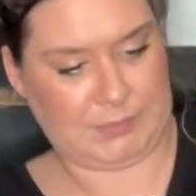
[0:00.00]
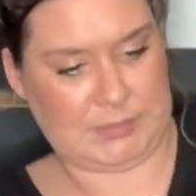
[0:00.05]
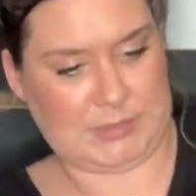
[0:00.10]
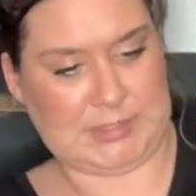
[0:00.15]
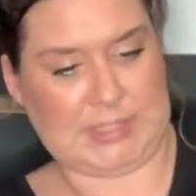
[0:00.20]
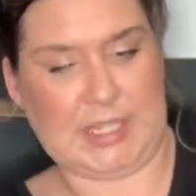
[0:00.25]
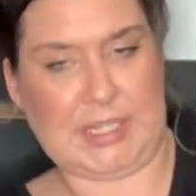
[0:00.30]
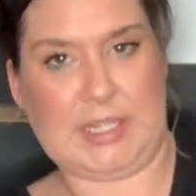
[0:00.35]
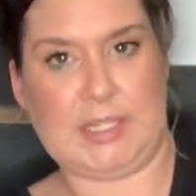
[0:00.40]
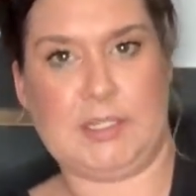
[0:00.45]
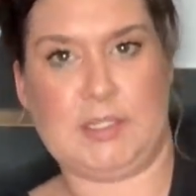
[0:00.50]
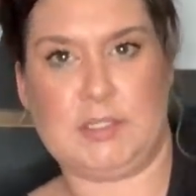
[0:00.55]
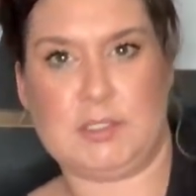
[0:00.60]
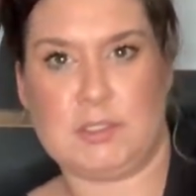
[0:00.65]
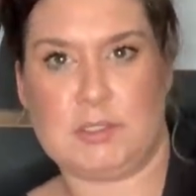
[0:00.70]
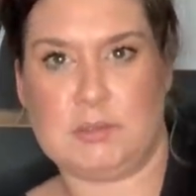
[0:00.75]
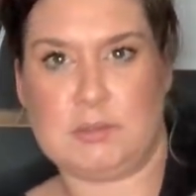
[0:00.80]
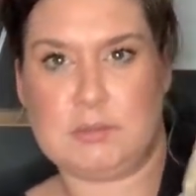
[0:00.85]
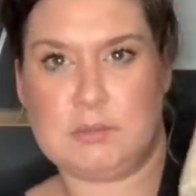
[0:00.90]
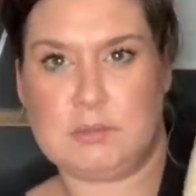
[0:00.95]
It's like
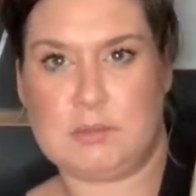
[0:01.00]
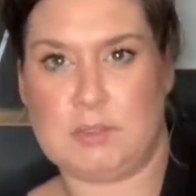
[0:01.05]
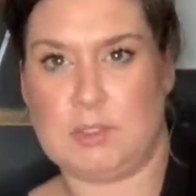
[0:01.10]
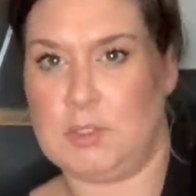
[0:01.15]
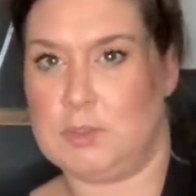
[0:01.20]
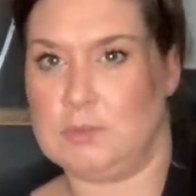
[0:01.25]
a